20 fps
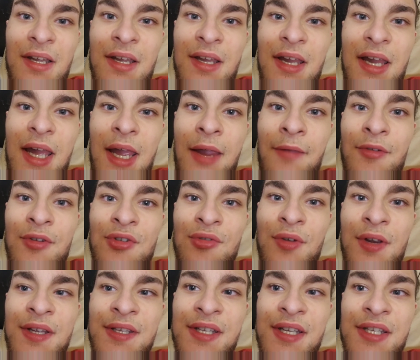I haven't
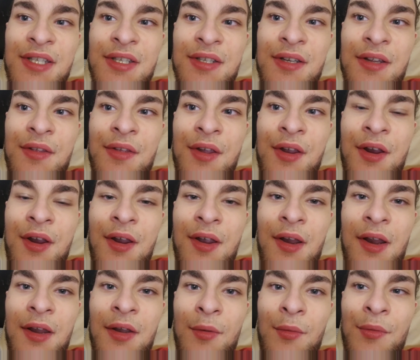transitioned to there, and
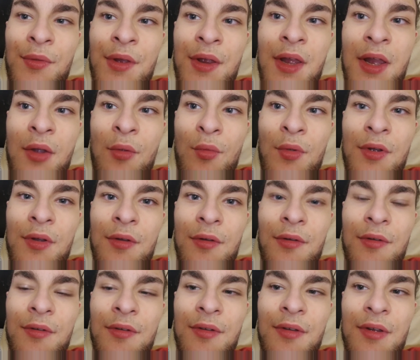I don't think I
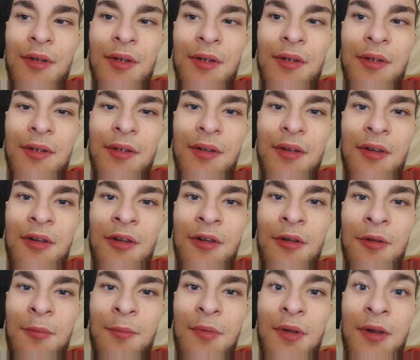will.
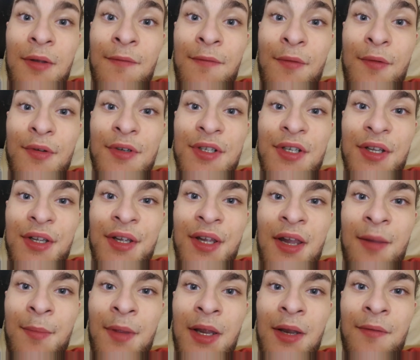Unfortunately,
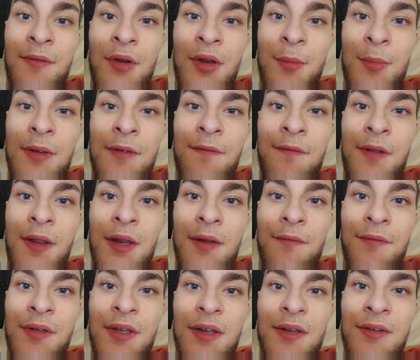I'm not a very big fan of
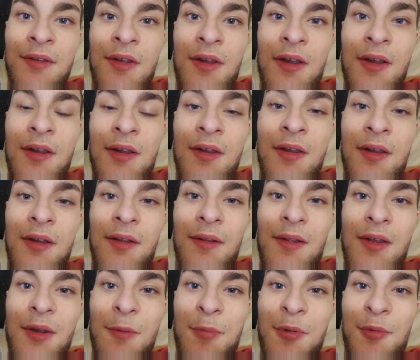TikTok. A
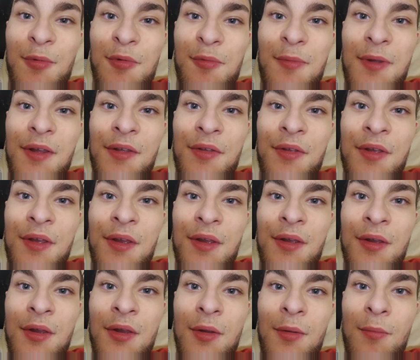lot of people may think,
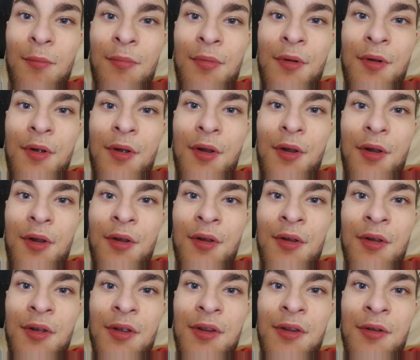bruh,
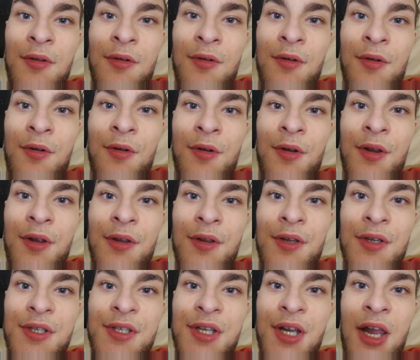you're
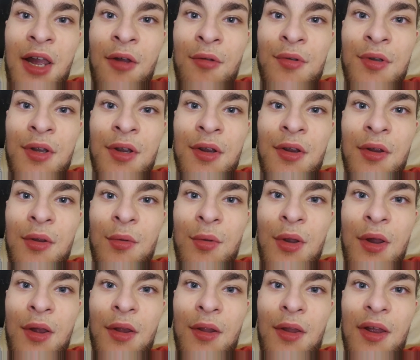cringe. How dare you
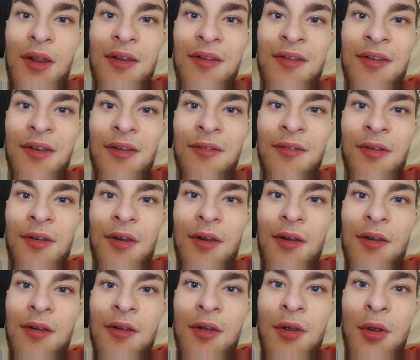not like
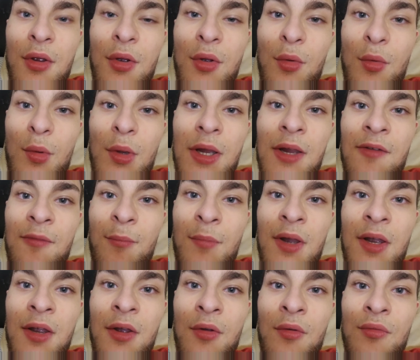TikTok? Well, I have
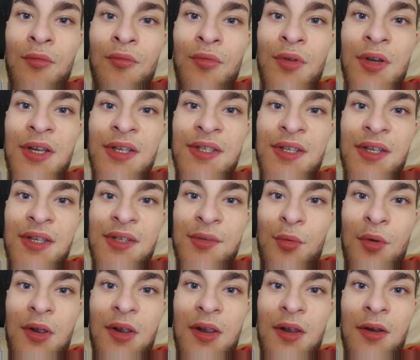my own reasons
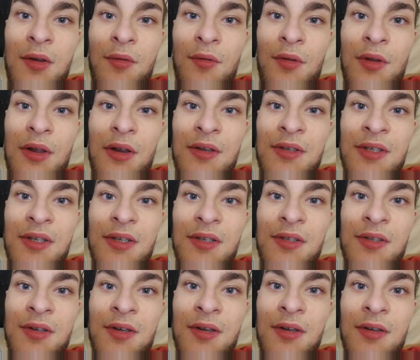why I don't like
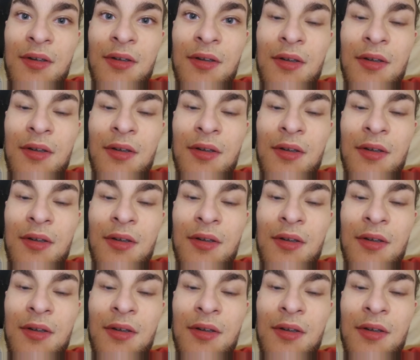TikTok.